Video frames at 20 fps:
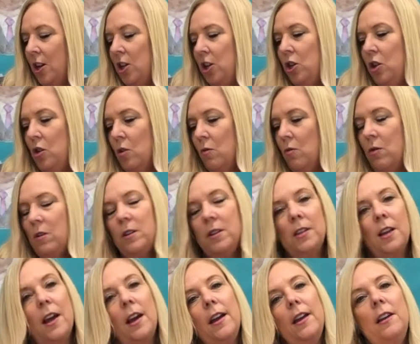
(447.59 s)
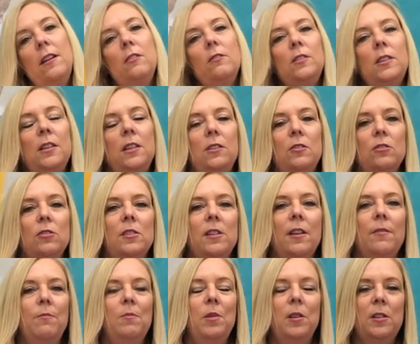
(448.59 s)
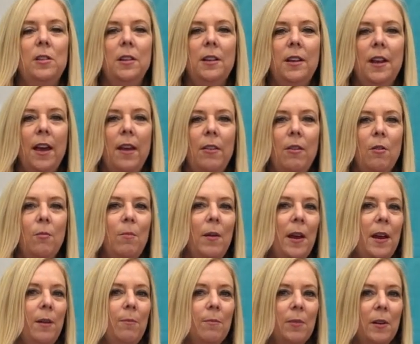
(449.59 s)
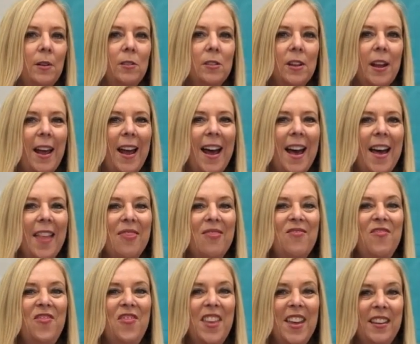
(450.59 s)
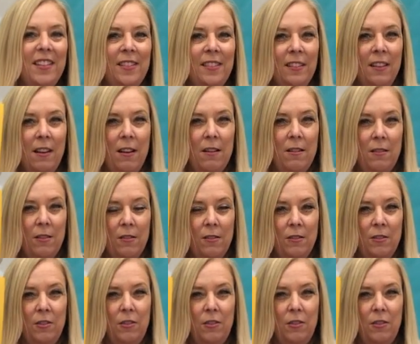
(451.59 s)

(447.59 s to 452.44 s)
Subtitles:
your Title teachers have put together papers on this color.